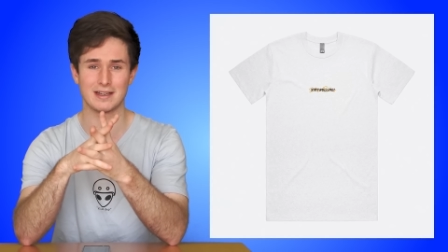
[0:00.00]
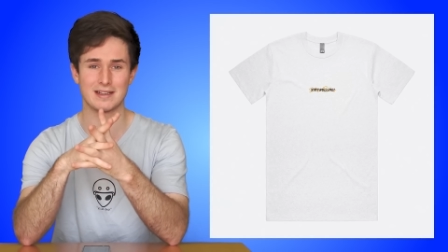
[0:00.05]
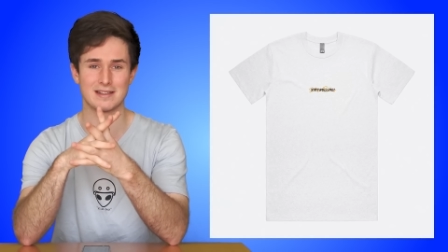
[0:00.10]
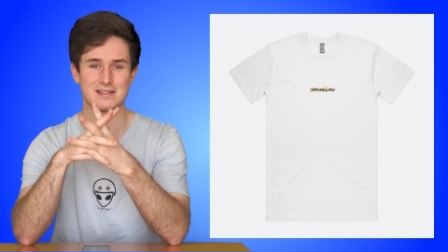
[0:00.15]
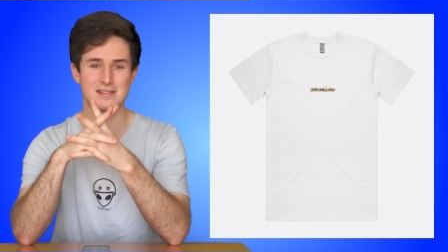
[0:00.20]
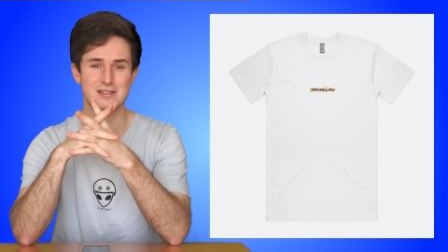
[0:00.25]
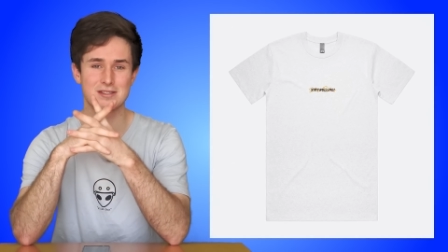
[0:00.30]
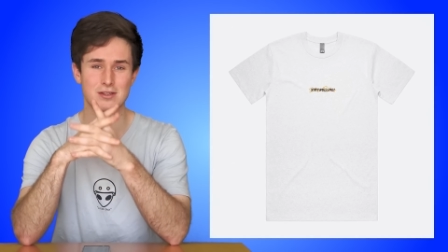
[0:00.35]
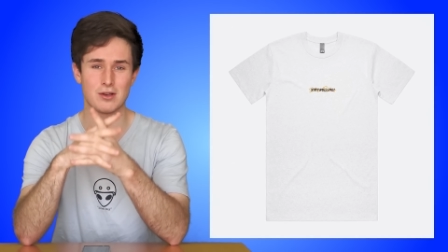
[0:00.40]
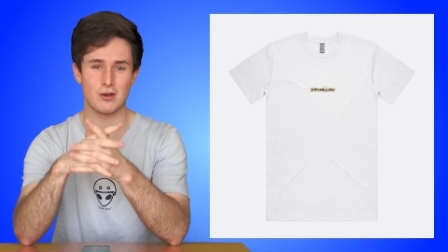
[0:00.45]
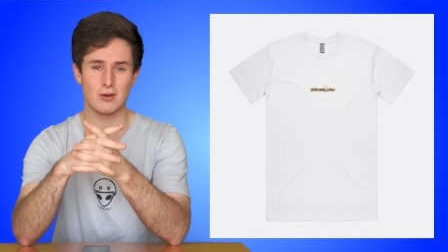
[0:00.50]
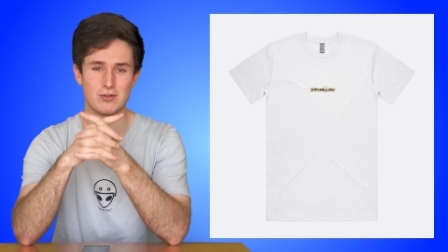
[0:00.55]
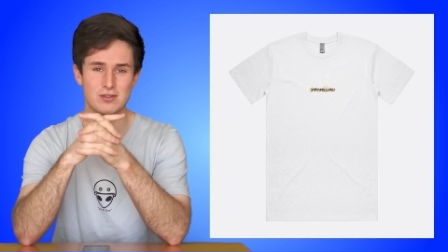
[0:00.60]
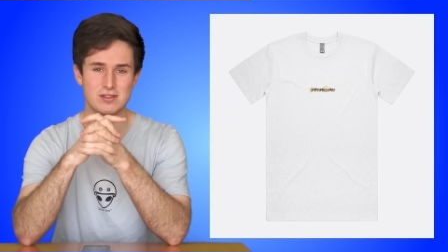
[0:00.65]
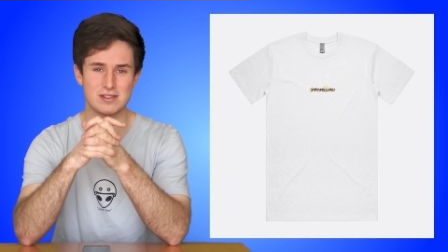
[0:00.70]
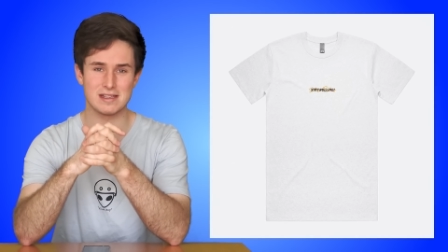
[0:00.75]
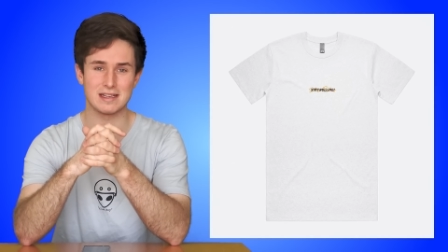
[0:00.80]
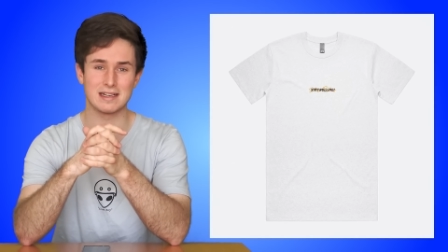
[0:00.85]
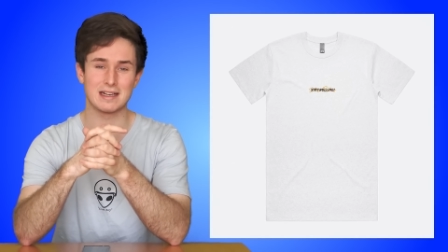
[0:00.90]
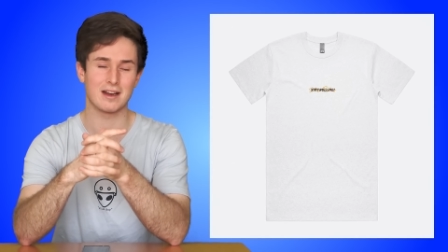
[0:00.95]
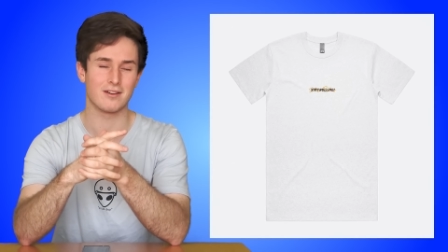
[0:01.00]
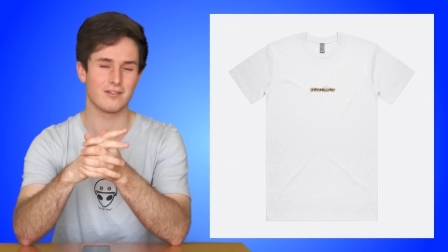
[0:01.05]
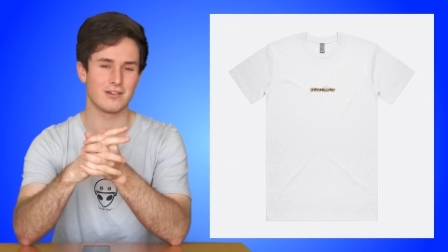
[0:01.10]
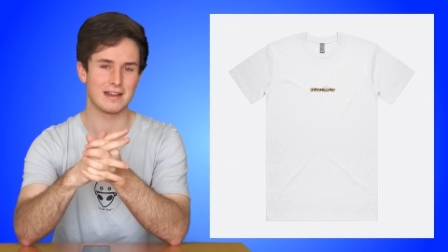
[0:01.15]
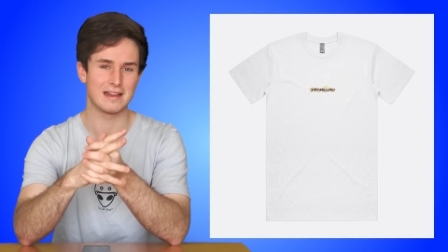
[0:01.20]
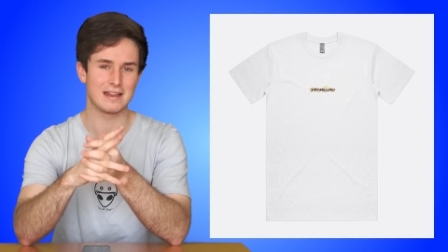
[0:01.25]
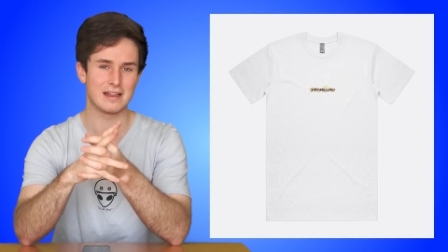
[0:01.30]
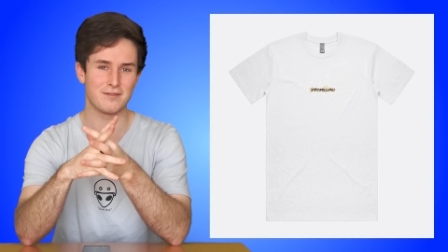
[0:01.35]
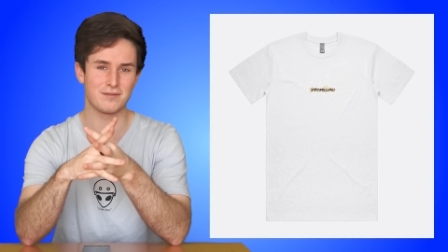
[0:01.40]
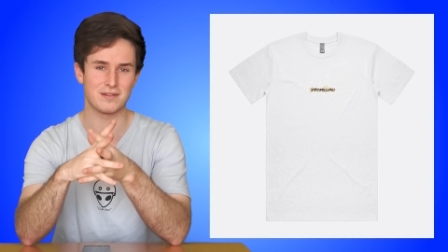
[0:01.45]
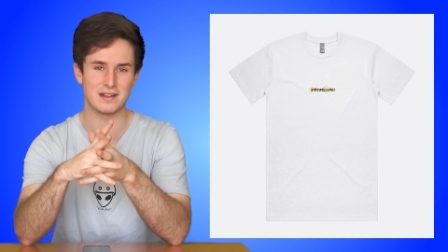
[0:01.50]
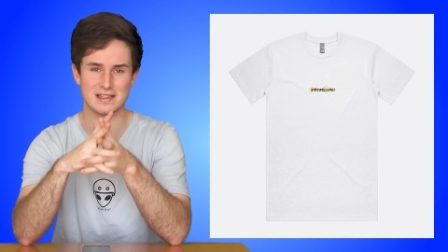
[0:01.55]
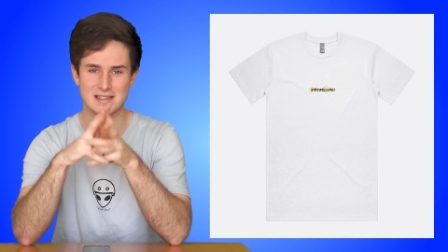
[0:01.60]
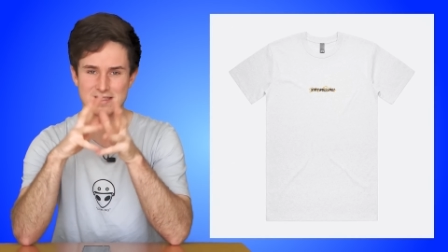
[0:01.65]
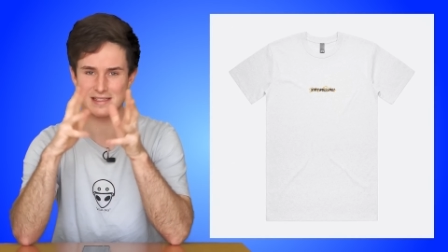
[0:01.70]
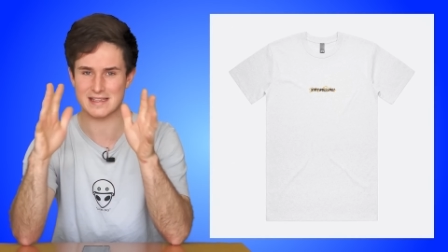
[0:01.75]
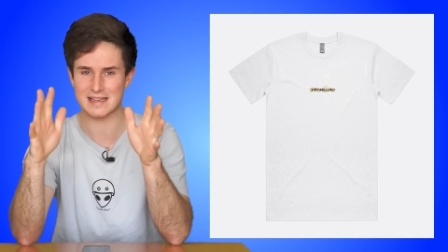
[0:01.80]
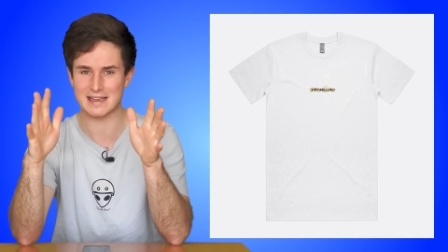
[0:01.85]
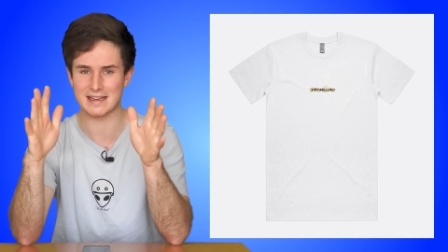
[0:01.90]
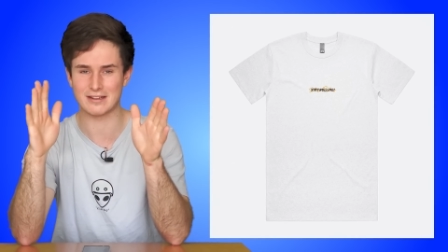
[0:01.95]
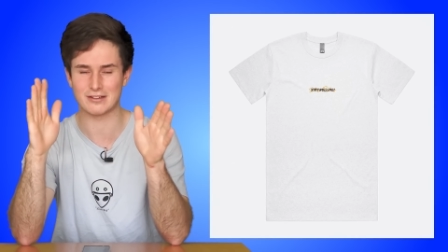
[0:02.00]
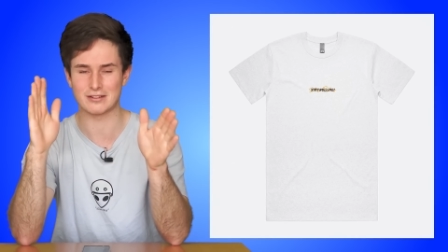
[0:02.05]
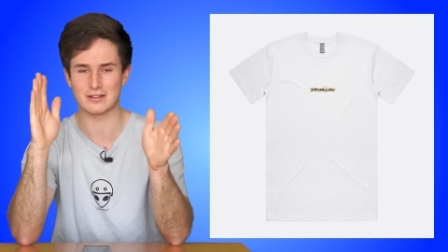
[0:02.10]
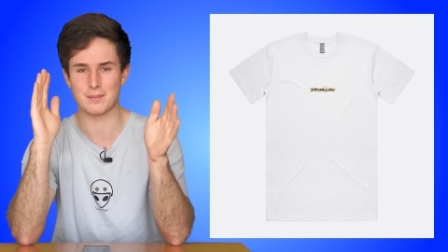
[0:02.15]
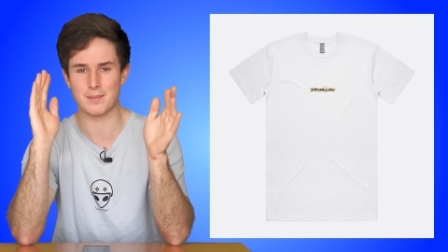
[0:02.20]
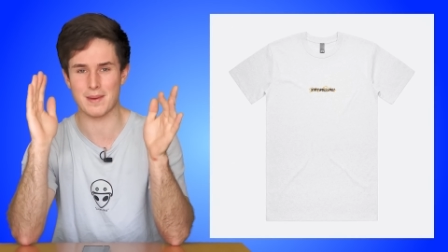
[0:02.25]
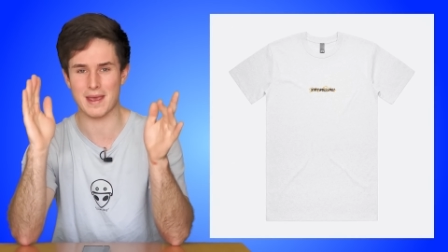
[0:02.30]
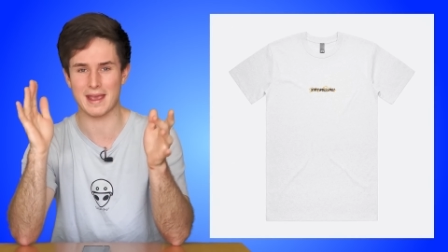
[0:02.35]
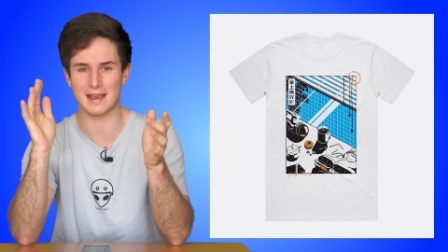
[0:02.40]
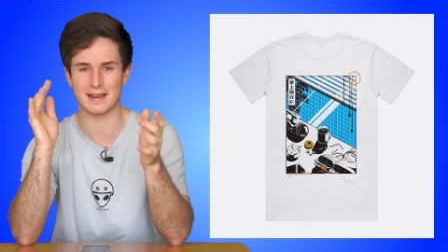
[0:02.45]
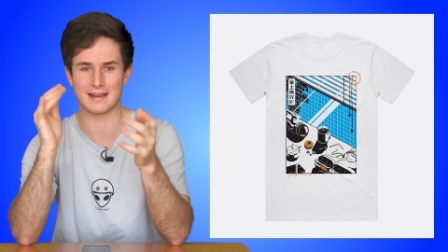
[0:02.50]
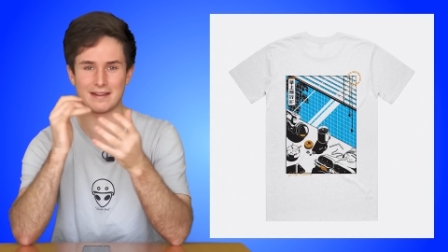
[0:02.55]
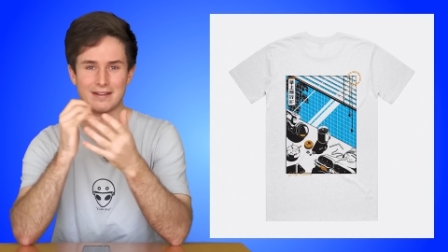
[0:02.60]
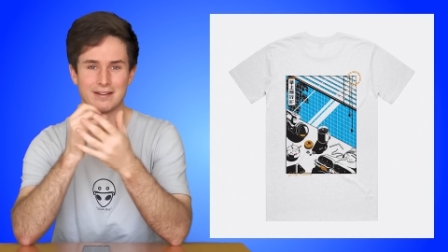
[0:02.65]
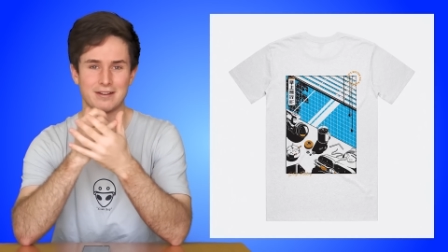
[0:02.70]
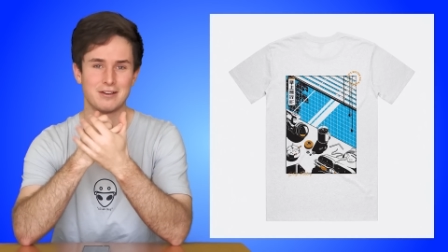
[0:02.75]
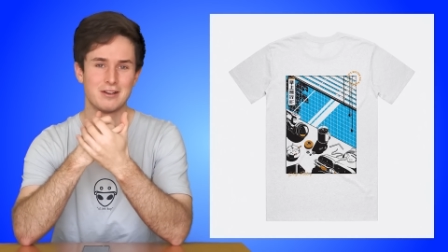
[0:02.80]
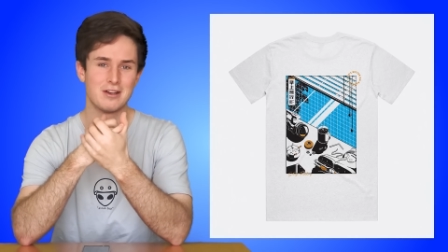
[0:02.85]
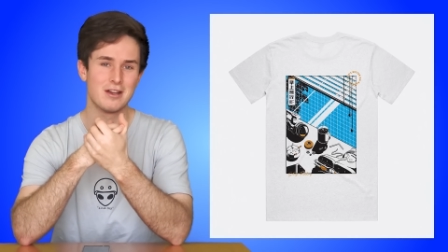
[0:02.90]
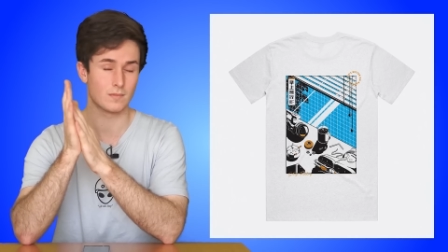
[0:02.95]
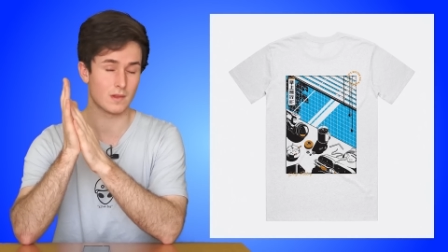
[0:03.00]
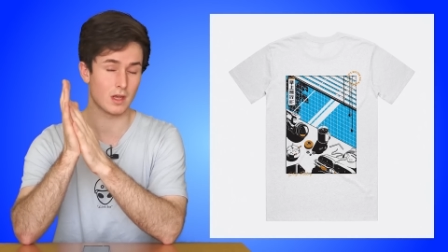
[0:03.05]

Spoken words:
It is so sick. I really love the aesthetic on the back, you know.